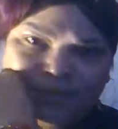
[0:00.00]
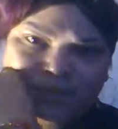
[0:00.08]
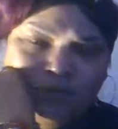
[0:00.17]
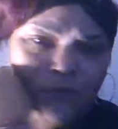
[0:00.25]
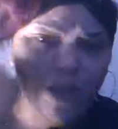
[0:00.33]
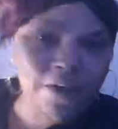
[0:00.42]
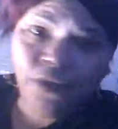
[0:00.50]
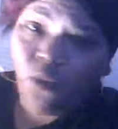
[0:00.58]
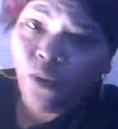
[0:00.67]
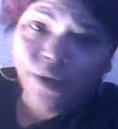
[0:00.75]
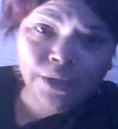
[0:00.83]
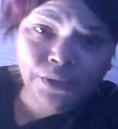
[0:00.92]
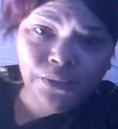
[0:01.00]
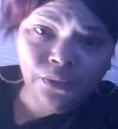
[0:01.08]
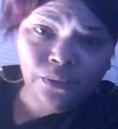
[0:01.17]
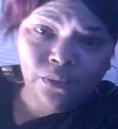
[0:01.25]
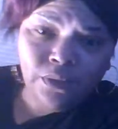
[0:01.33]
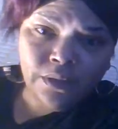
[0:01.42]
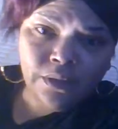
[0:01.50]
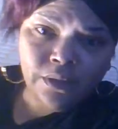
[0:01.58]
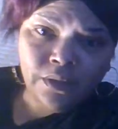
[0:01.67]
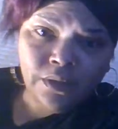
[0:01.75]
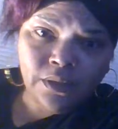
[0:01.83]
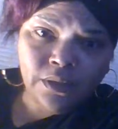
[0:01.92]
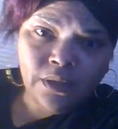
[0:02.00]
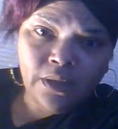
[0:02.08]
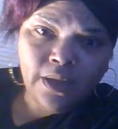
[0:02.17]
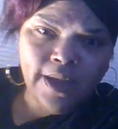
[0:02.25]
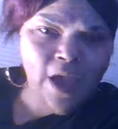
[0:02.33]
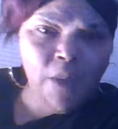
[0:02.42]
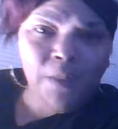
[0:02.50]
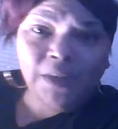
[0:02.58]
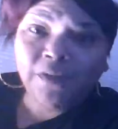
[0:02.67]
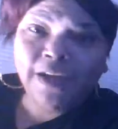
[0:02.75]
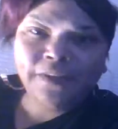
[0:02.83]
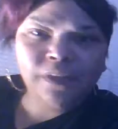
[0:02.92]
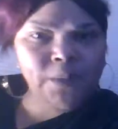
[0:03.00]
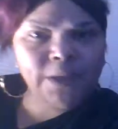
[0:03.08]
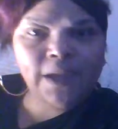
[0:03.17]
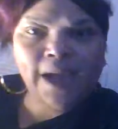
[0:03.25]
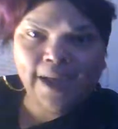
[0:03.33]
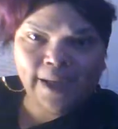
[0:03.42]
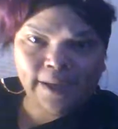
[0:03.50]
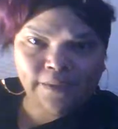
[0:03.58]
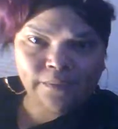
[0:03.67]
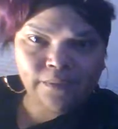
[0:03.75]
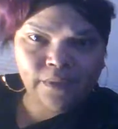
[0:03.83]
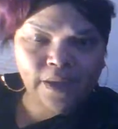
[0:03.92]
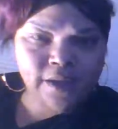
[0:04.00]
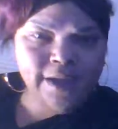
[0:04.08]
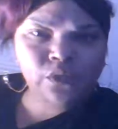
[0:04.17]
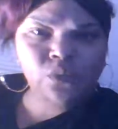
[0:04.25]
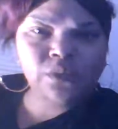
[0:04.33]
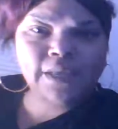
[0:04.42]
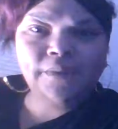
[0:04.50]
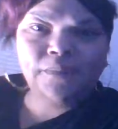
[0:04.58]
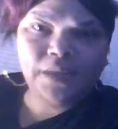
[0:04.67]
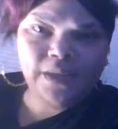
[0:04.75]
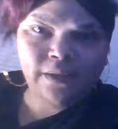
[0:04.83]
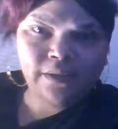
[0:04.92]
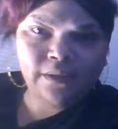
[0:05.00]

Do whatever you want to do. I don't believe nothing but God, and that's who's in me.